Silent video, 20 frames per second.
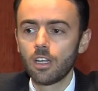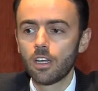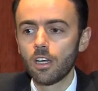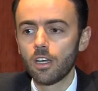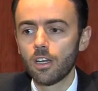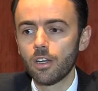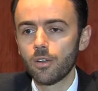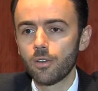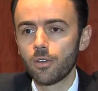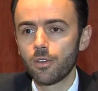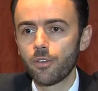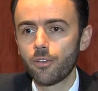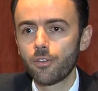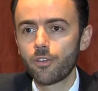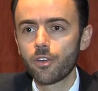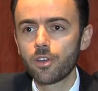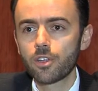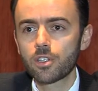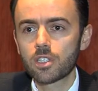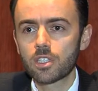The
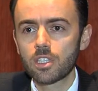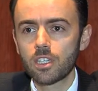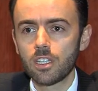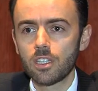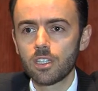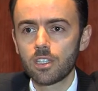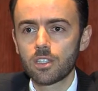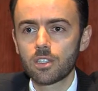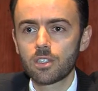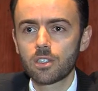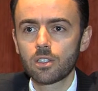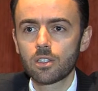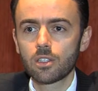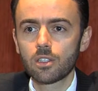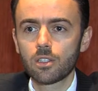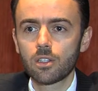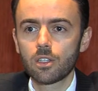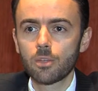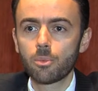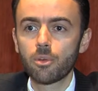first is
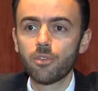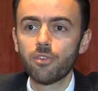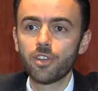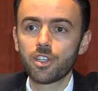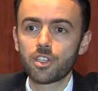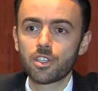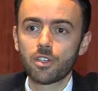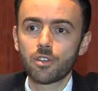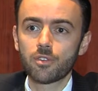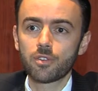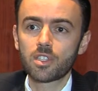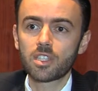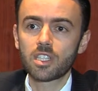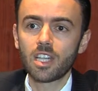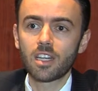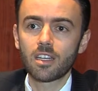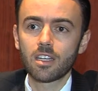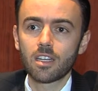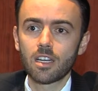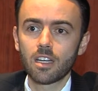the provision of
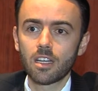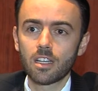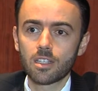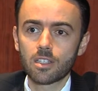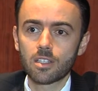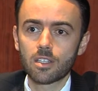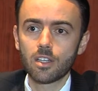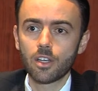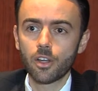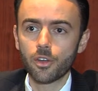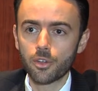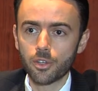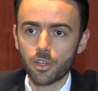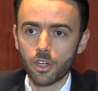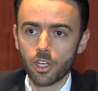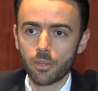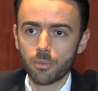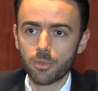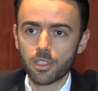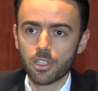standardized loan
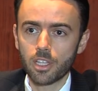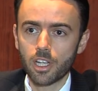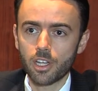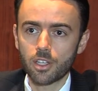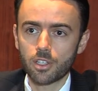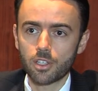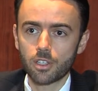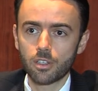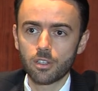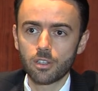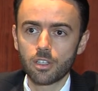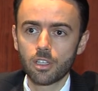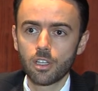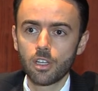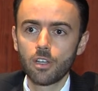documentation